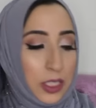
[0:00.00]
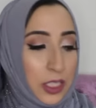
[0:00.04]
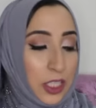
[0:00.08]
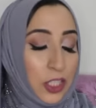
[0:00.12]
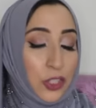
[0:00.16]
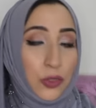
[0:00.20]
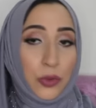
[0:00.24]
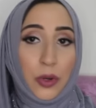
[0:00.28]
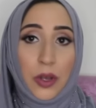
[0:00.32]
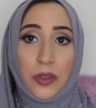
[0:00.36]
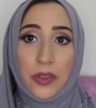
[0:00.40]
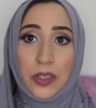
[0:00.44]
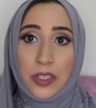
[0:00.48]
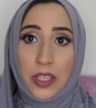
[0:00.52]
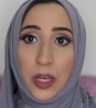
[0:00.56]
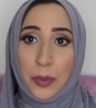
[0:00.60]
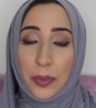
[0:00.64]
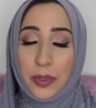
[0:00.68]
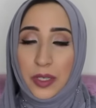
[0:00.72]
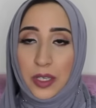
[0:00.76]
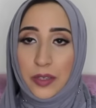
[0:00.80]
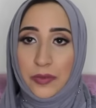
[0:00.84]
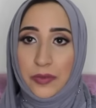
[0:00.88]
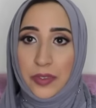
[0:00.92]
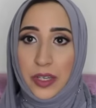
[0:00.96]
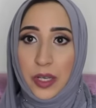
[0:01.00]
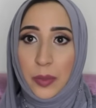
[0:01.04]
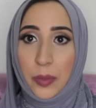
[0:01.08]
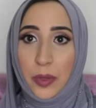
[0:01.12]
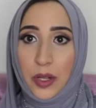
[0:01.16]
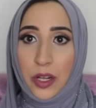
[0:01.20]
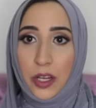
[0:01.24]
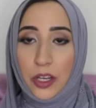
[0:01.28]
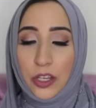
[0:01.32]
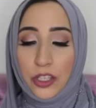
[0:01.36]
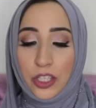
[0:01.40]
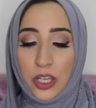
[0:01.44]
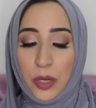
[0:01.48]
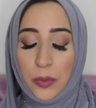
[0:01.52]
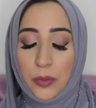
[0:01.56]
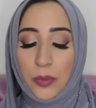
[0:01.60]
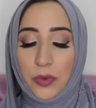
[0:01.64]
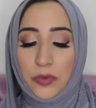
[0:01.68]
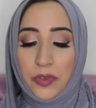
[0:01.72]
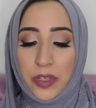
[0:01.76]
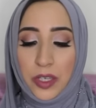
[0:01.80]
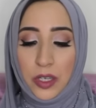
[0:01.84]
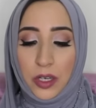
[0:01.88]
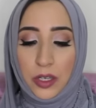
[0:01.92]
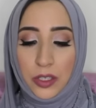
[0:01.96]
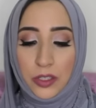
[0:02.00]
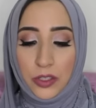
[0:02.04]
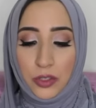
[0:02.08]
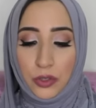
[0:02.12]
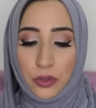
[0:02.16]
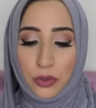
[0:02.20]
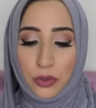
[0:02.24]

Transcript: Since we're on the topic of nail polish, I'm moving on